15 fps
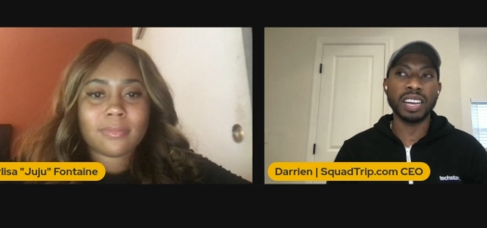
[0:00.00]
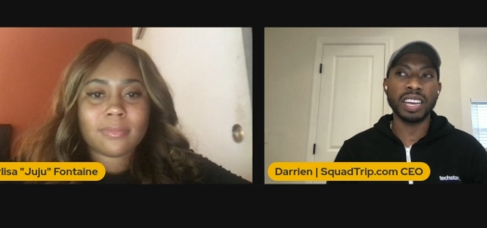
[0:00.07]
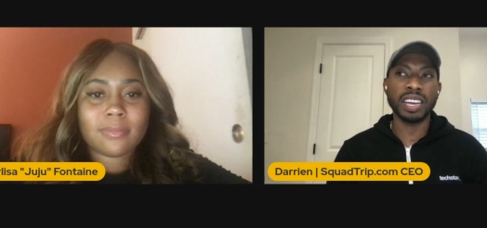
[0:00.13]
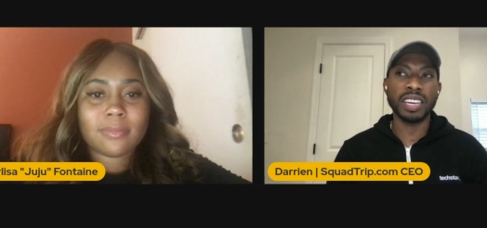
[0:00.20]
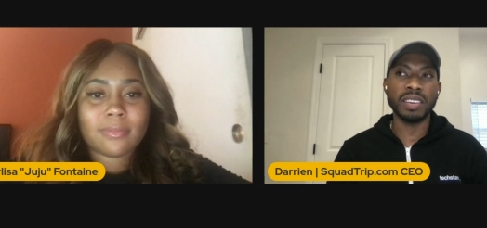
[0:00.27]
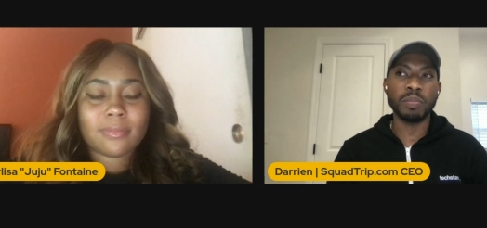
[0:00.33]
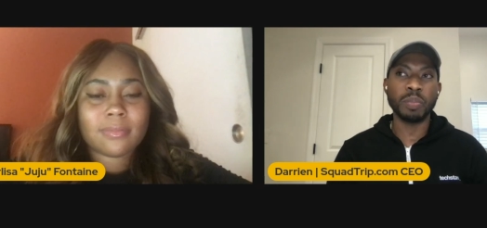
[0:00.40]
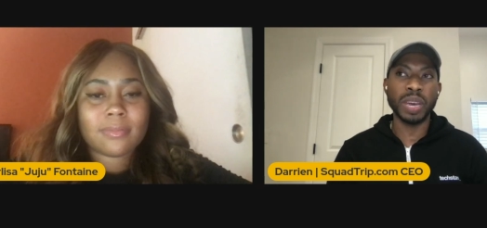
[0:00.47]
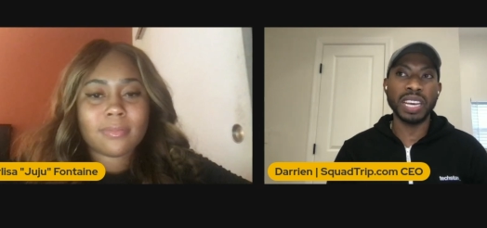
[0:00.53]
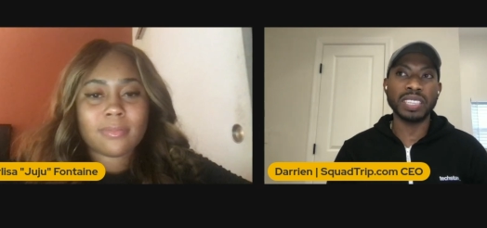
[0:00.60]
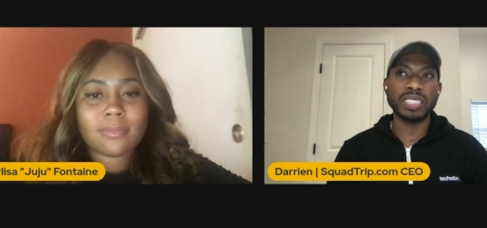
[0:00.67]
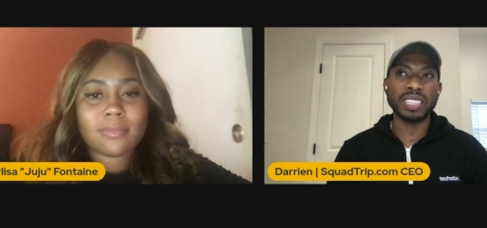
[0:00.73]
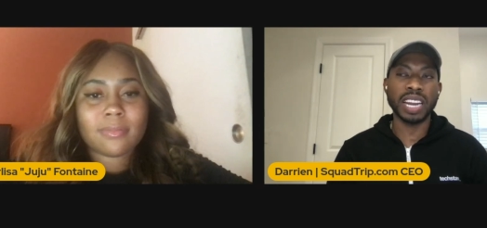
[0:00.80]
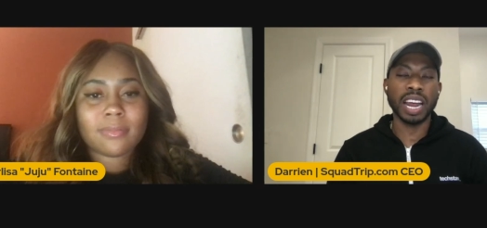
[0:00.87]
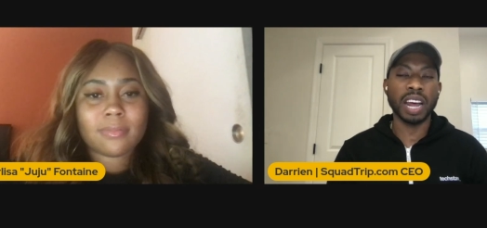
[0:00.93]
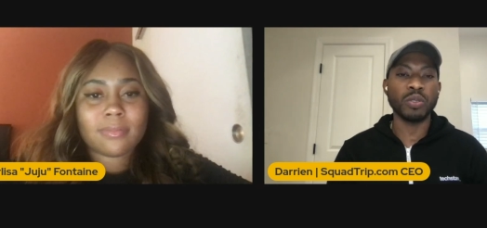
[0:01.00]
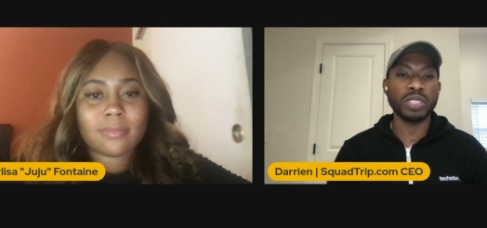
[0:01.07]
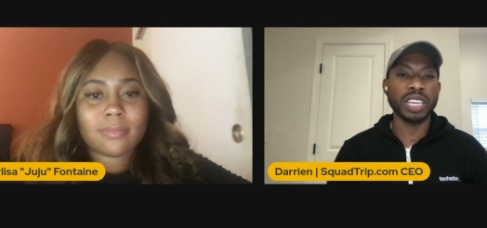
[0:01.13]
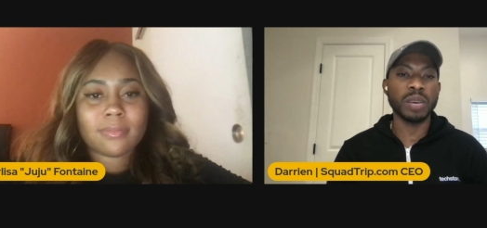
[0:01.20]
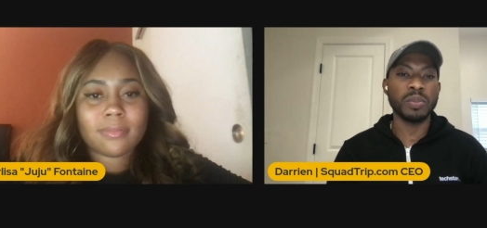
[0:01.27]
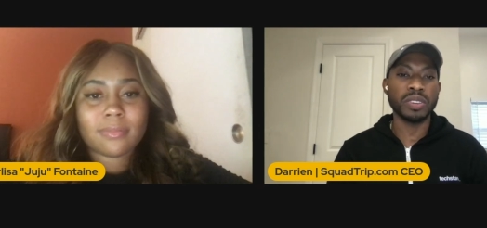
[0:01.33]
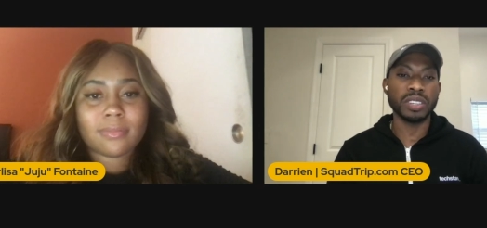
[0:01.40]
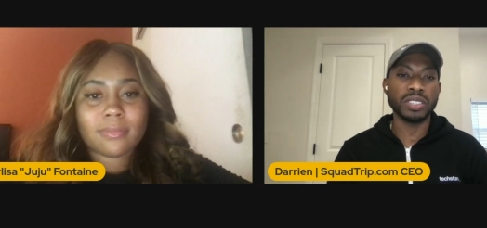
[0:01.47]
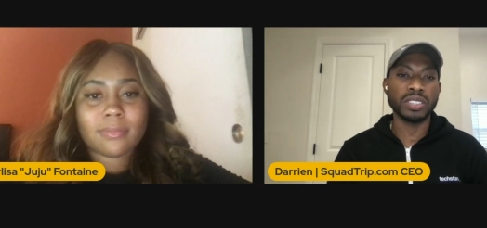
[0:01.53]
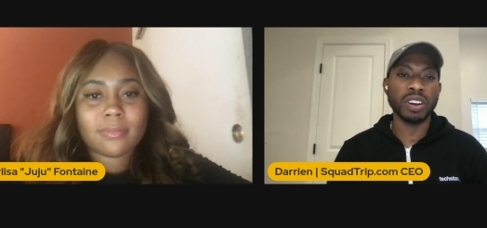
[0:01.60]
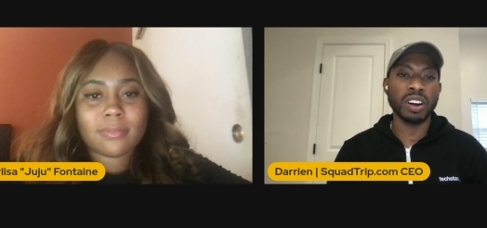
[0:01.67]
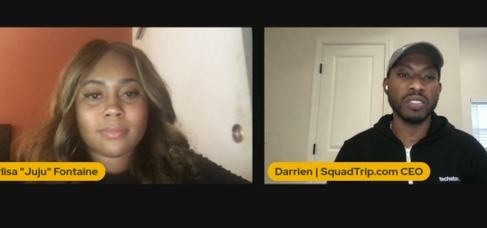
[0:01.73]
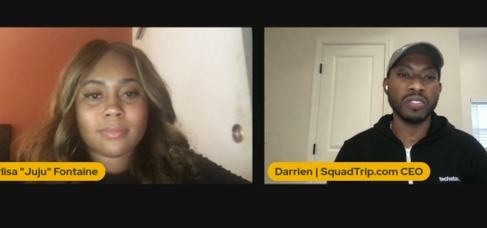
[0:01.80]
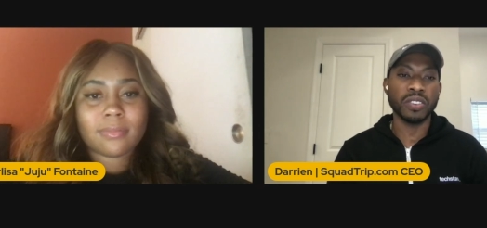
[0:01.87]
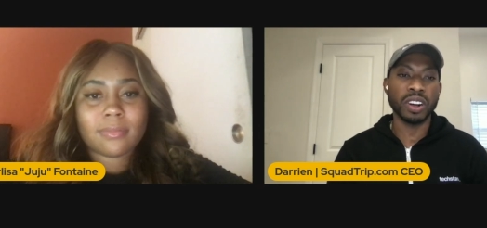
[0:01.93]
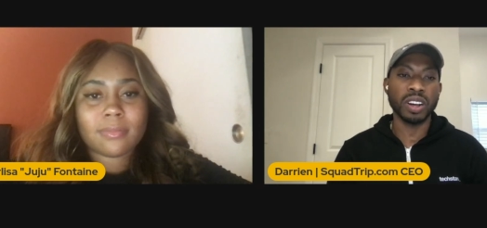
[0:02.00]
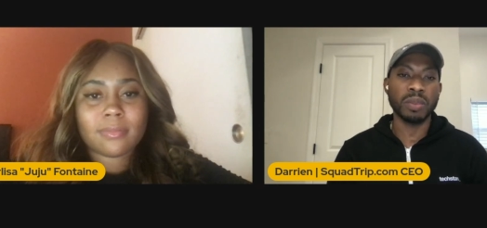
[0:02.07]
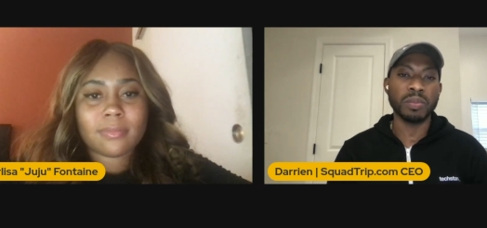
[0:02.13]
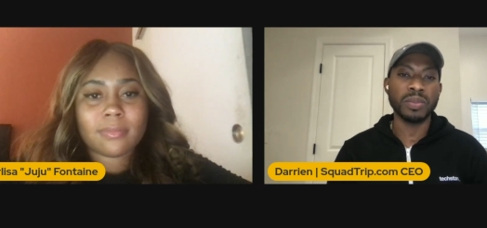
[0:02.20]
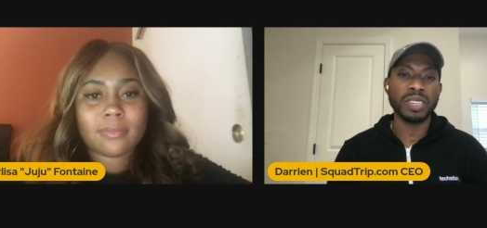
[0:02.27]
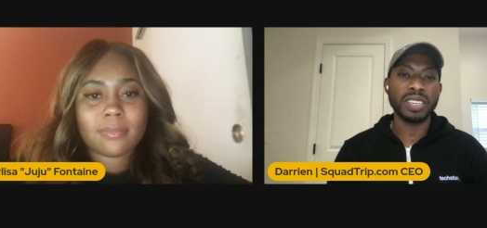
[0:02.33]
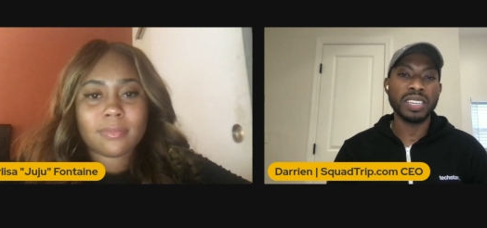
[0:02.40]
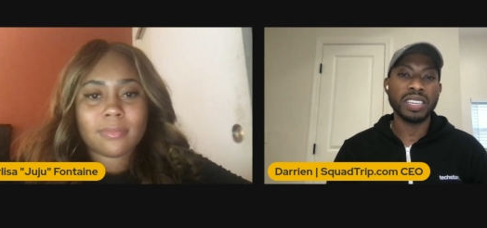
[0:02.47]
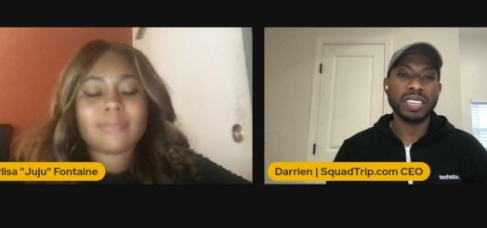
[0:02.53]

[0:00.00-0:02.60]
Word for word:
Speaker 1: a base that I was able to start from